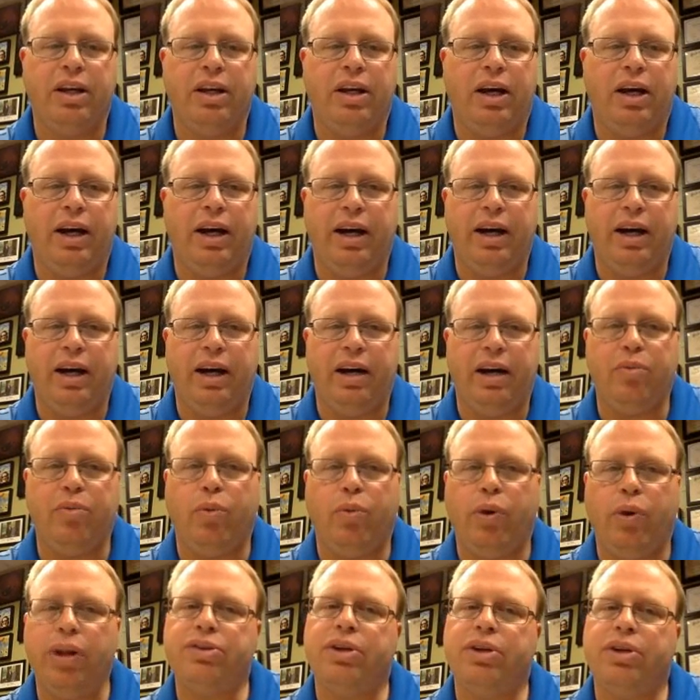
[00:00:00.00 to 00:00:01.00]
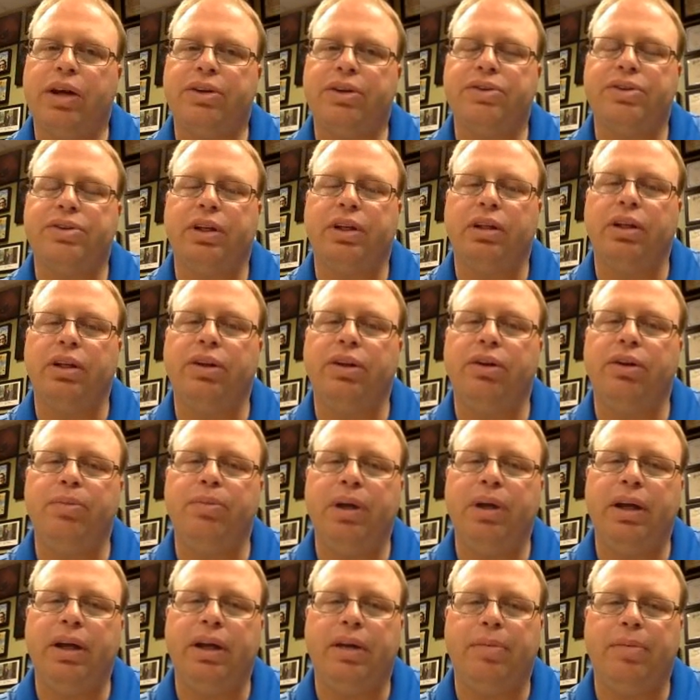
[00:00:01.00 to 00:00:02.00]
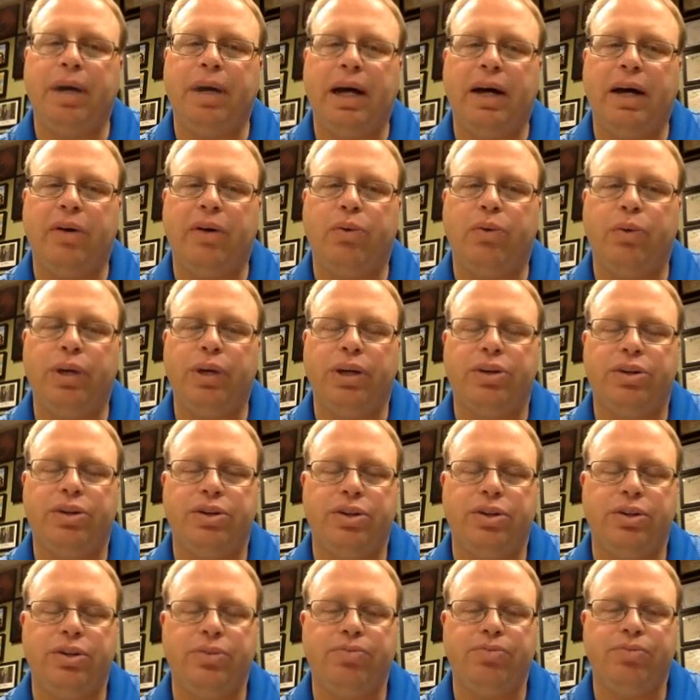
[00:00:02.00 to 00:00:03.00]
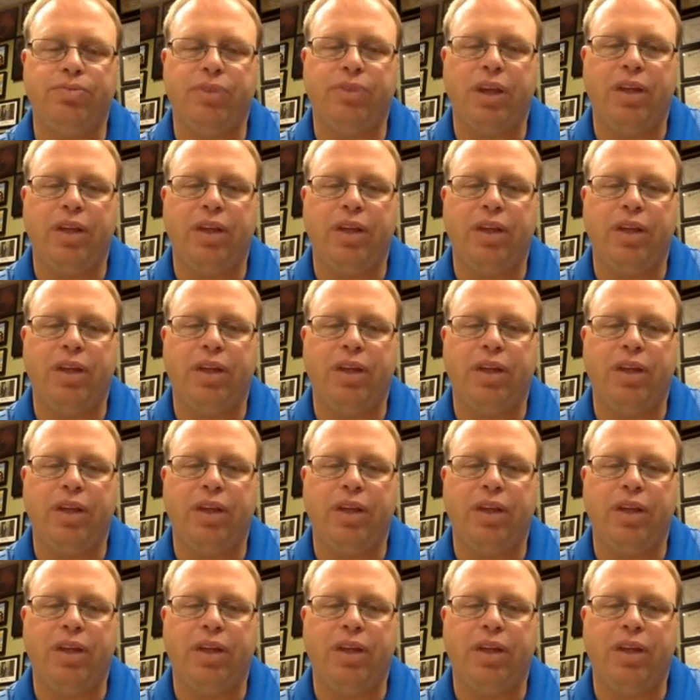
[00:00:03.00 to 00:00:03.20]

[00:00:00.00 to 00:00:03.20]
Want to talk just a little bit about week 2